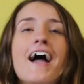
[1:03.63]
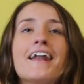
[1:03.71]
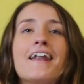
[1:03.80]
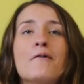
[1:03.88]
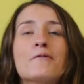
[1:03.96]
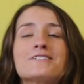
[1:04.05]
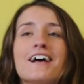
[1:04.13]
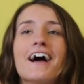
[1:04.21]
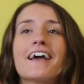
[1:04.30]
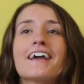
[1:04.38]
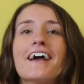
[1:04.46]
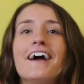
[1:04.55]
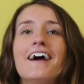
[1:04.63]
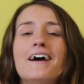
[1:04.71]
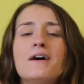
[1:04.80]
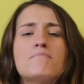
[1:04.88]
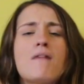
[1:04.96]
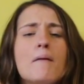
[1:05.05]
And I was like,
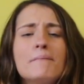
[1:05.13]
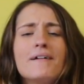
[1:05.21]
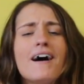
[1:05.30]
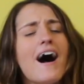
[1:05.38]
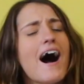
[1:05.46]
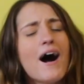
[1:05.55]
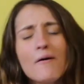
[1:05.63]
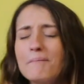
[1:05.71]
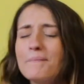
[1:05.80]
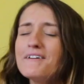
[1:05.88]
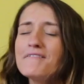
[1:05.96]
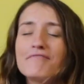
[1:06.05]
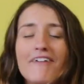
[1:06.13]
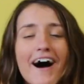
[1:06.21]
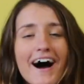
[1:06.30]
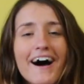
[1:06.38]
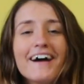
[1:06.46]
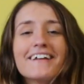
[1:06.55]
mom, I'll be
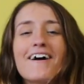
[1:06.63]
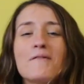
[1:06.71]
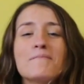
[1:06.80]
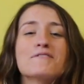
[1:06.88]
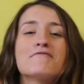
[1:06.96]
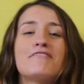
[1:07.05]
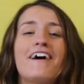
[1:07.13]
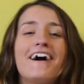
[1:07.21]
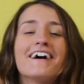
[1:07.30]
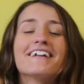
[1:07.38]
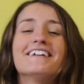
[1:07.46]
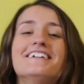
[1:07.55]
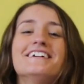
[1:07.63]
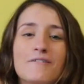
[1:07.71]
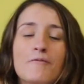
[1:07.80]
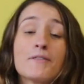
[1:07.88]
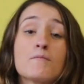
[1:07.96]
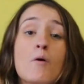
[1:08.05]
fine.
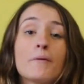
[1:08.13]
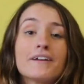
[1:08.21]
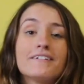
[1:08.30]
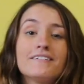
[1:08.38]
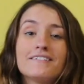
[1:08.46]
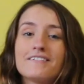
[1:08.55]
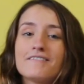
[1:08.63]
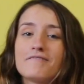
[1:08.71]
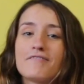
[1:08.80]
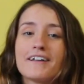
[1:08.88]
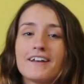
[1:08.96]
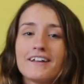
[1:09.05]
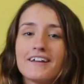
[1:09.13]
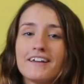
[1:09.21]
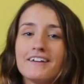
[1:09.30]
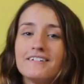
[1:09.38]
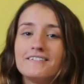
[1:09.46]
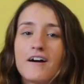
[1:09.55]
When the moment
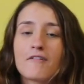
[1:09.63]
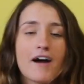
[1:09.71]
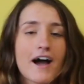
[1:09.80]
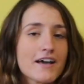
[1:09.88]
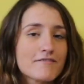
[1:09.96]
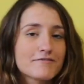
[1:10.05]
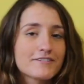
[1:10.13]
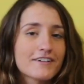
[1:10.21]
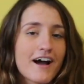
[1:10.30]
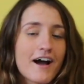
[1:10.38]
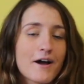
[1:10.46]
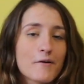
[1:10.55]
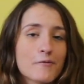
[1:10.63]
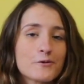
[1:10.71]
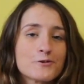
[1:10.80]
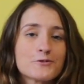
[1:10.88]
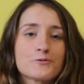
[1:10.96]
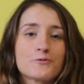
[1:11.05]
finally arrived, I
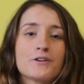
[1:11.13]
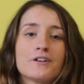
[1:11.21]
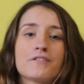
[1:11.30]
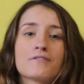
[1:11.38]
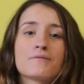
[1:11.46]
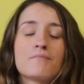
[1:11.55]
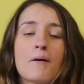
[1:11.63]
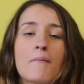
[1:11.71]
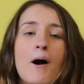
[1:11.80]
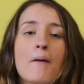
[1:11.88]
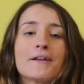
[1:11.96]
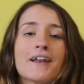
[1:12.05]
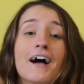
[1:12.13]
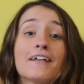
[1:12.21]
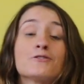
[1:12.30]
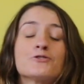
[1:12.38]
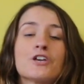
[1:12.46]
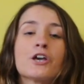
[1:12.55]
was with my mom and I
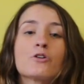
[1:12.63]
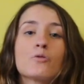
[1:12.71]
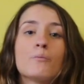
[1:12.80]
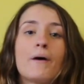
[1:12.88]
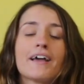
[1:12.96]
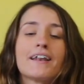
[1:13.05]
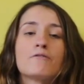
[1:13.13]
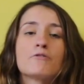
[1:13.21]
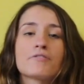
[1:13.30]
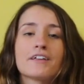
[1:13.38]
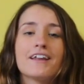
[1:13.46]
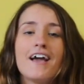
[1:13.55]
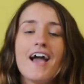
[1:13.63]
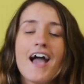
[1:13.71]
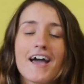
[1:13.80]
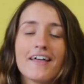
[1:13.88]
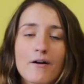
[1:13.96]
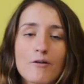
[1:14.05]
had to say goodbye and everything.
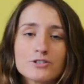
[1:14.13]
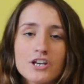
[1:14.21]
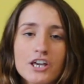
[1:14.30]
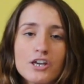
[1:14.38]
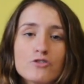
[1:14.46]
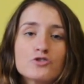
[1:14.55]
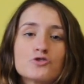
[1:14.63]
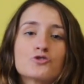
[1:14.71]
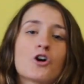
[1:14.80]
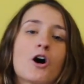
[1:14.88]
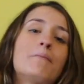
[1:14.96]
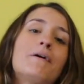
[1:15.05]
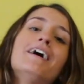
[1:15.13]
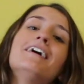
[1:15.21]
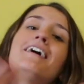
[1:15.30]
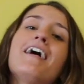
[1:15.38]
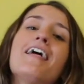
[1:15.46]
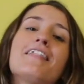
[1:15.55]
And that was a huge trauma
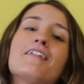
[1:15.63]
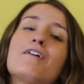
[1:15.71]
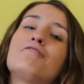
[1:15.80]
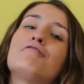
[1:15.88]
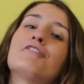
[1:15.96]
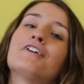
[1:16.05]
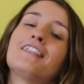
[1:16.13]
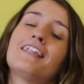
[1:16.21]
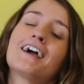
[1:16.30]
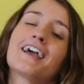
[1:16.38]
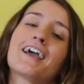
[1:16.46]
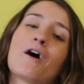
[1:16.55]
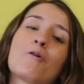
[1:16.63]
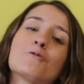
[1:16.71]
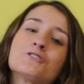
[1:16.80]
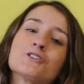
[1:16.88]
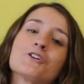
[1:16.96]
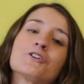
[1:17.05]
that felt like I
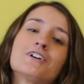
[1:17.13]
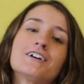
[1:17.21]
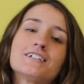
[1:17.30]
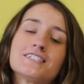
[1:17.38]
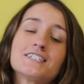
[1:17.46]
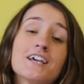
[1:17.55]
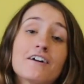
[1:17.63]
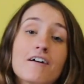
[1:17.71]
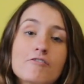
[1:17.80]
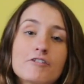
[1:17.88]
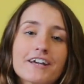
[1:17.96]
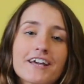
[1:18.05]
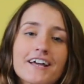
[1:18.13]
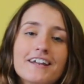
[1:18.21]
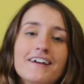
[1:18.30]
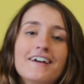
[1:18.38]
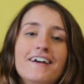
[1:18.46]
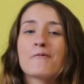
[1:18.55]
wasn't gonna see her ever
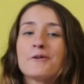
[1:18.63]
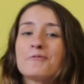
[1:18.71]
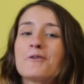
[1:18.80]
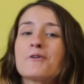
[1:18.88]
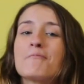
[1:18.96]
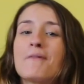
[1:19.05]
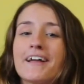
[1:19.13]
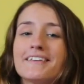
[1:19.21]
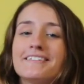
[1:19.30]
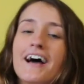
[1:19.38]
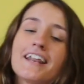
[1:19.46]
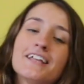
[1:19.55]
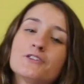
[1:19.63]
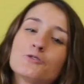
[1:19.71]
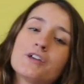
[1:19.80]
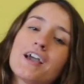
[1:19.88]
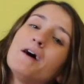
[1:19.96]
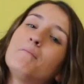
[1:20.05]
again. I went with my daddy
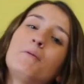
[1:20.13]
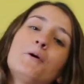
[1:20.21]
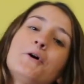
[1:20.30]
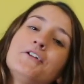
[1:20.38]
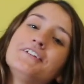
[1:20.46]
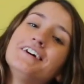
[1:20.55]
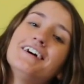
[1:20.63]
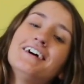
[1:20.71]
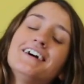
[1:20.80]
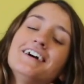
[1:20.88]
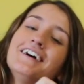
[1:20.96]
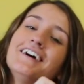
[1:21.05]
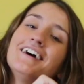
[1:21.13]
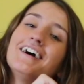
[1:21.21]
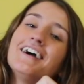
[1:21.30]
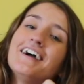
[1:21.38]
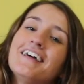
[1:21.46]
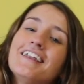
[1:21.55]
to the airport.
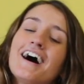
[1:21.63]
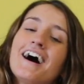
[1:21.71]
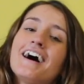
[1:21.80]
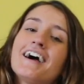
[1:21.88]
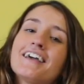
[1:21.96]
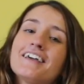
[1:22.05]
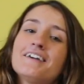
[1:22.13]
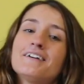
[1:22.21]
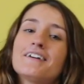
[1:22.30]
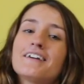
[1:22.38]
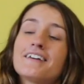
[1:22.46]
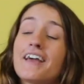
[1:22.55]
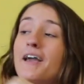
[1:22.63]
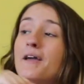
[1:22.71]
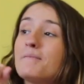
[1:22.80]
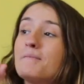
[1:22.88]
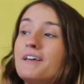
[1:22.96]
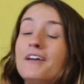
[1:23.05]
And I
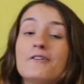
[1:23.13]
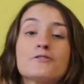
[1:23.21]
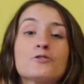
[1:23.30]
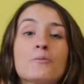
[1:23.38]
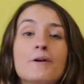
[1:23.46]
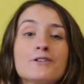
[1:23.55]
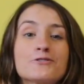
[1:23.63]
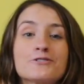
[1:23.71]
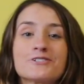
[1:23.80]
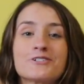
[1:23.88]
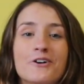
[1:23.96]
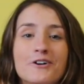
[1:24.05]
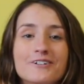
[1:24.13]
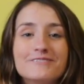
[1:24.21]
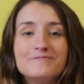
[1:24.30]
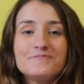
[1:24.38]
came here to petrol score.